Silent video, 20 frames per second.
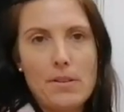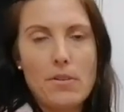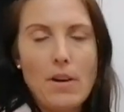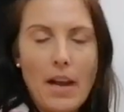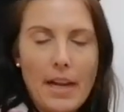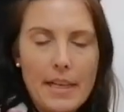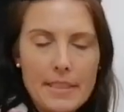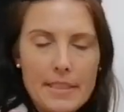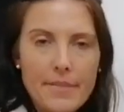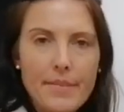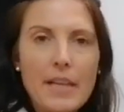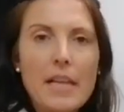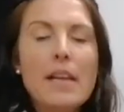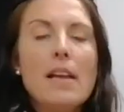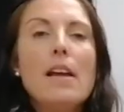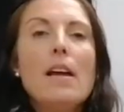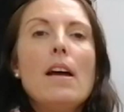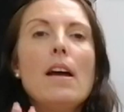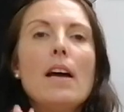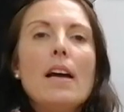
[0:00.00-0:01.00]
Right,
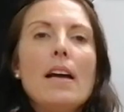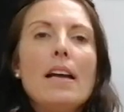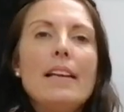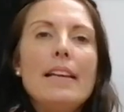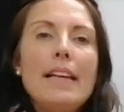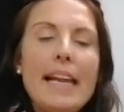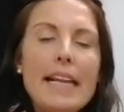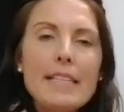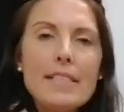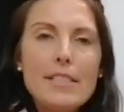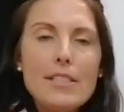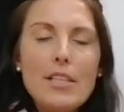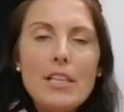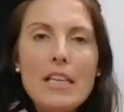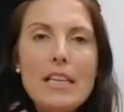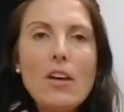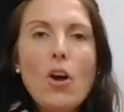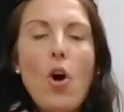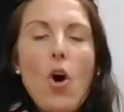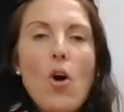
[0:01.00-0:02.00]
let's
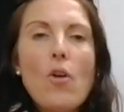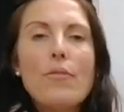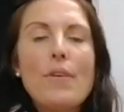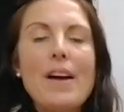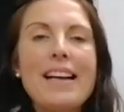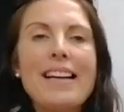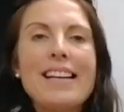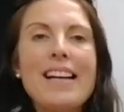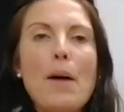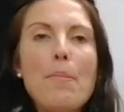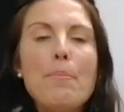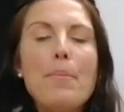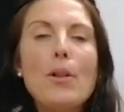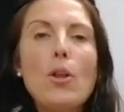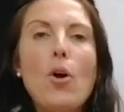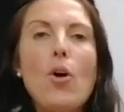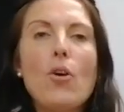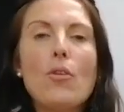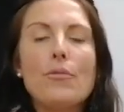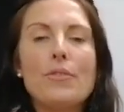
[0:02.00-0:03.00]
think of a
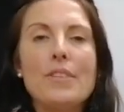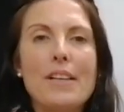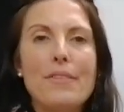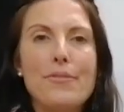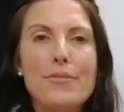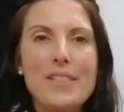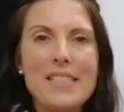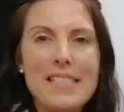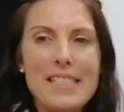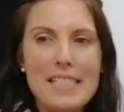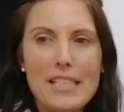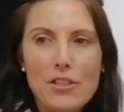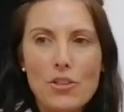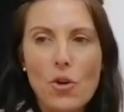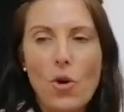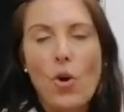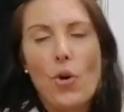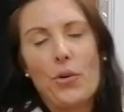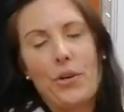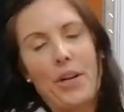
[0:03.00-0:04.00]
couple of different
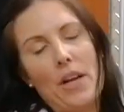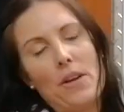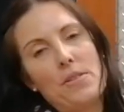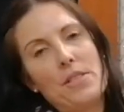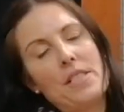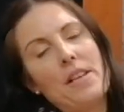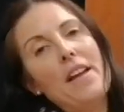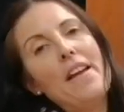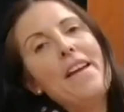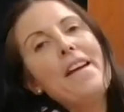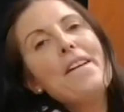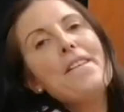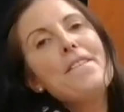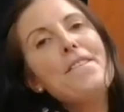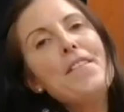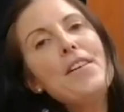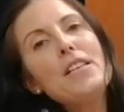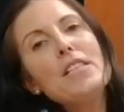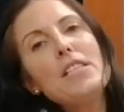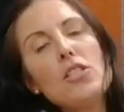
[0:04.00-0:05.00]
scenarios.
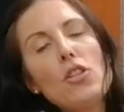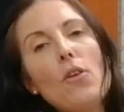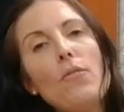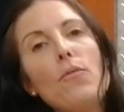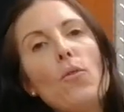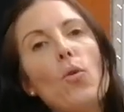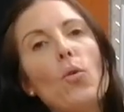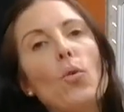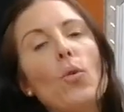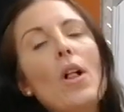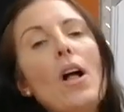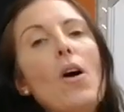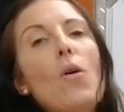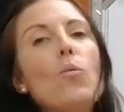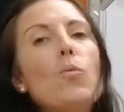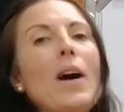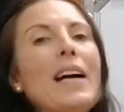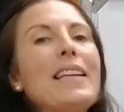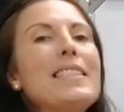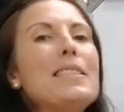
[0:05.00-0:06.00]
First of all,
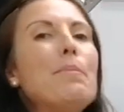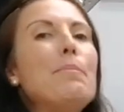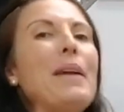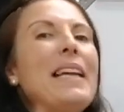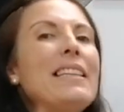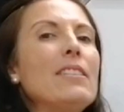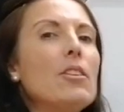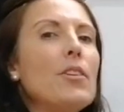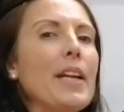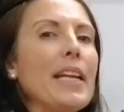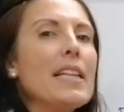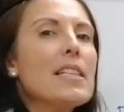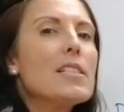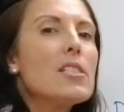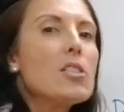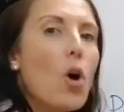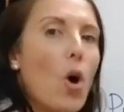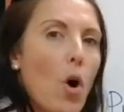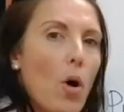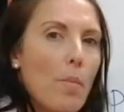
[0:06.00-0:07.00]
what better
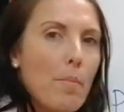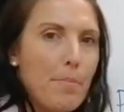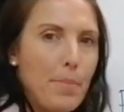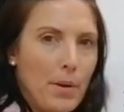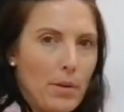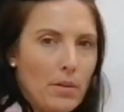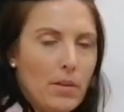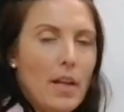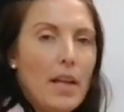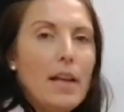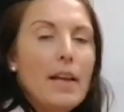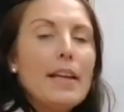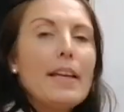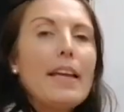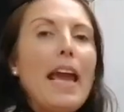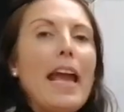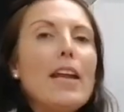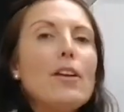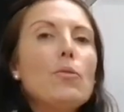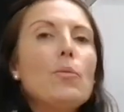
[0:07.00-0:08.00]
example
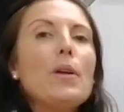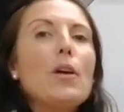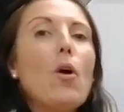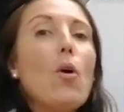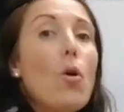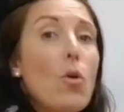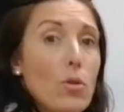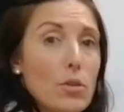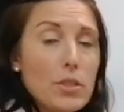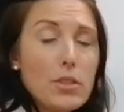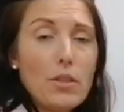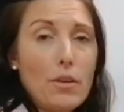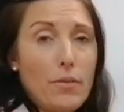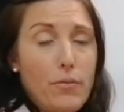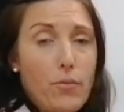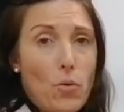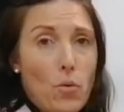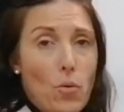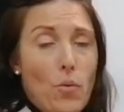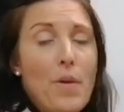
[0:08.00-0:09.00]
can we ask
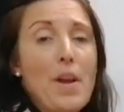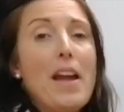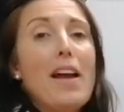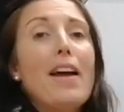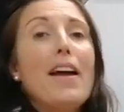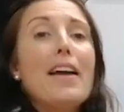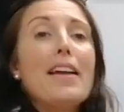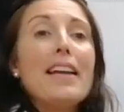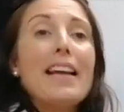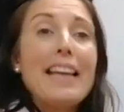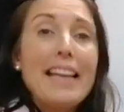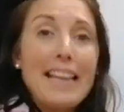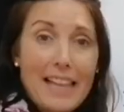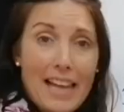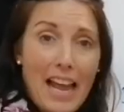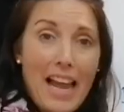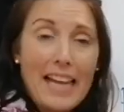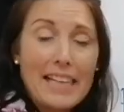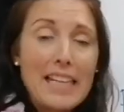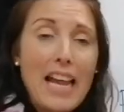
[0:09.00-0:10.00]
for
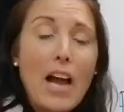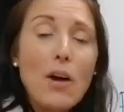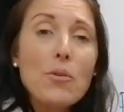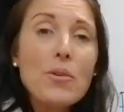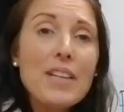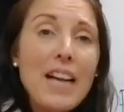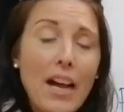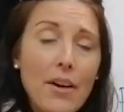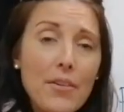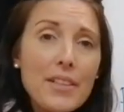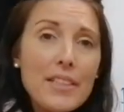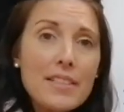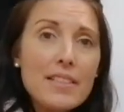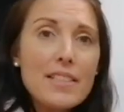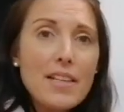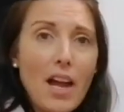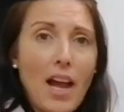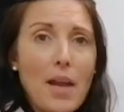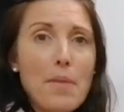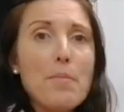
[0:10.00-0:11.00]
at our
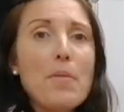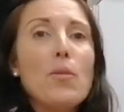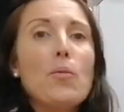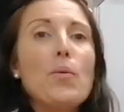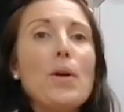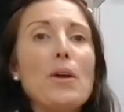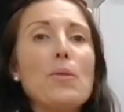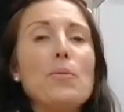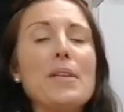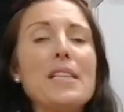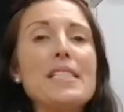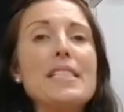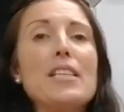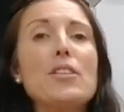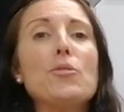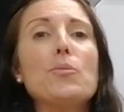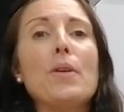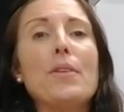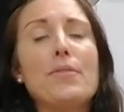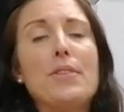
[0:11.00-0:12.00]
current time where we
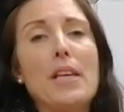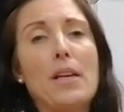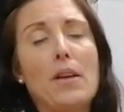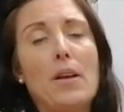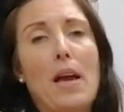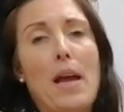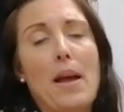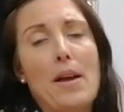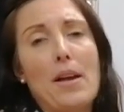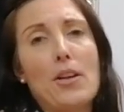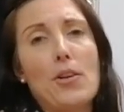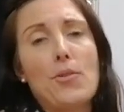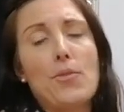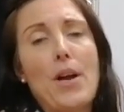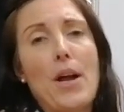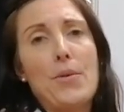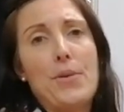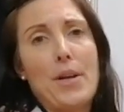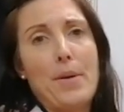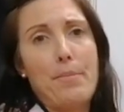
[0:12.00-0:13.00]
sit with the
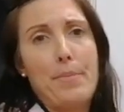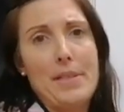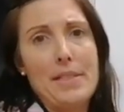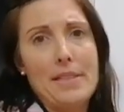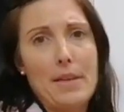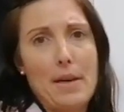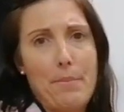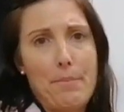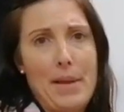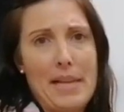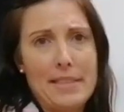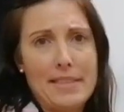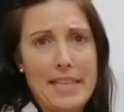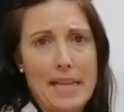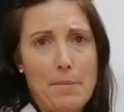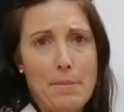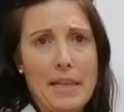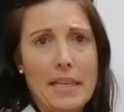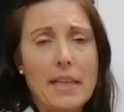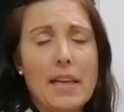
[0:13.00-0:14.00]
corona
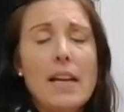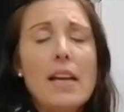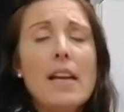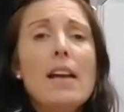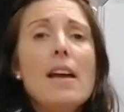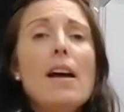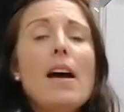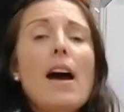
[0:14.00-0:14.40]
pandemic?